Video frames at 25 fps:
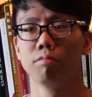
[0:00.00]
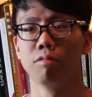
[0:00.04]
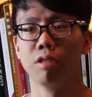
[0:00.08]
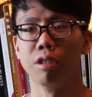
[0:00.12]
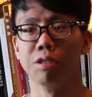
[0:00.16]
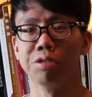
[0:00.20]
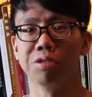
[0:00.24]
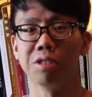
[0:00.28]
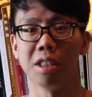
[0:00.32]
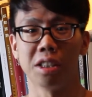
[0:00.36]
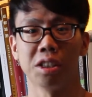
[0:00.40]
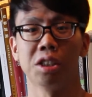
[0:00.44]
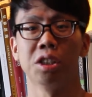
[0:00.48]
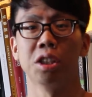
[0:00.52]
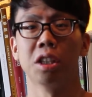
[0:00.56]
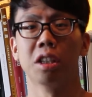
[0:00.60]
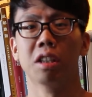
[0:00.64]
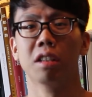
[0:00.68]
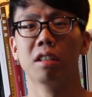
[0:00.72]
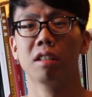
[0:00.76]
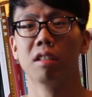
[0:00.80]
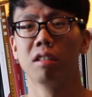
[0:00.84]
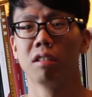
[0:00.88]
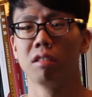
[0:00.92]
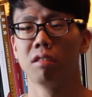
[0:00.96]
refreshing
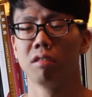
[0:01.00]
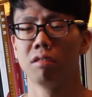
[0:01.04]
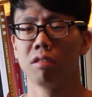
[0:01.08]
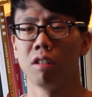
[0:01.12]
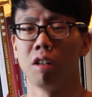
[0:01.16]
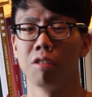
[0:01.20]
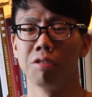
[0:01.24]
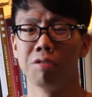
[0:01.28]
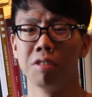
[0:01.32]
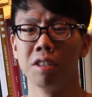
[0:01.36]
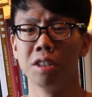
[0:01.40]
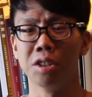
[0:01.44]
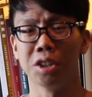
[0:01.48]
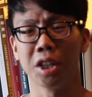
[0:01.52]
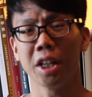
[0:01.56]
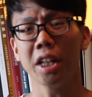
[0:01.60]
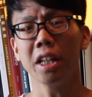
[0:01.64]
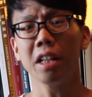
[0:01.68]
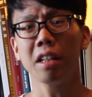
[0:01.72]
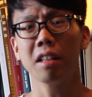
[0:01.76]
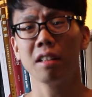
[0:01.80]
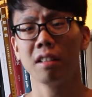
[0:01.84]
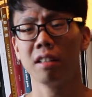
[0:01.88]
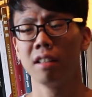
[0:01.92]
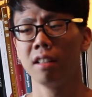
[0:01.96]
coffee
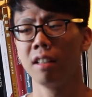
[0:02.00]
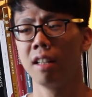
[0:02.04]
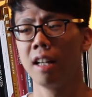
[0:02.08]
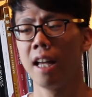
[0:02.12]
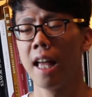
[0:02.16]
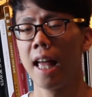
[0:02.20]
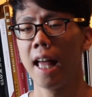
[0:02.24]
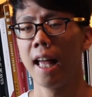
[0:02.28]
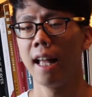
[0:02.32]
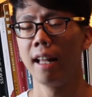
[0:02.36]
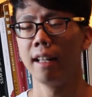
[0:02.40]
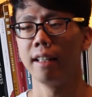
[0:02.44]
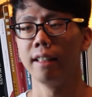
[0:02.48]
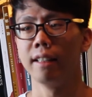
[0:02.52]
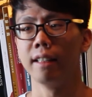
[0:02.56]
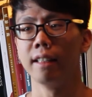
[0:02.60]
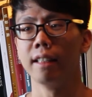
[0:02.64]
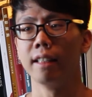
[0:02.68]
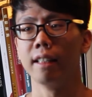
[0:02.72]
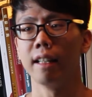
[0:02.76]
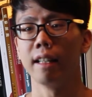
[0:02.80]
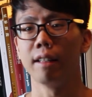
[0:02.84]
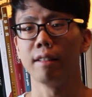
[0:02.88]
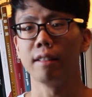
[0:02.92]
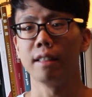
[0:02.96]
drink,
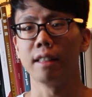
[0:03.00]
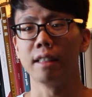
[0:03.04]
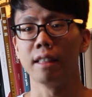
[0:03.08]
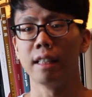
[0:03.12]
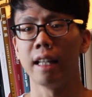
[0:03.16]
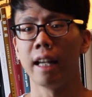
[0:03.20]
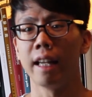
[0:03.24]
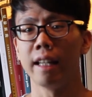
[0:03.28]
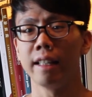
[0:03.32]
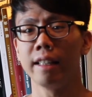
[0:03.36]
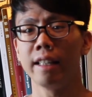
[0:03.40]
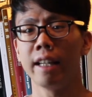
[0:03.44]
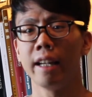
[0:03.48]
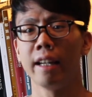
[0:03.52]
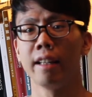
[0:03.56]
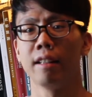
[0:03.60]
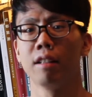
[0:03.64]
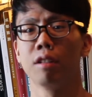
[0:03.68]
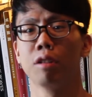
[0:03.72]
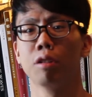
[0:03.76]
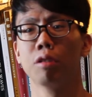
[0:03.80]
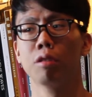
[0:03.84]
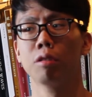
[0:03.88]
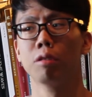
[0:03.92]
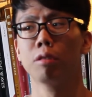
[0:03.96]
that
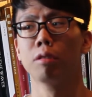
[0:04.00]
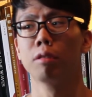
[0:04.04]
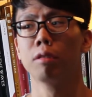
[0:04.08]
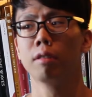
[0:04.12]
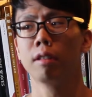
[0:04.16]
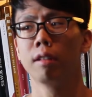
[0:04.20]
yet you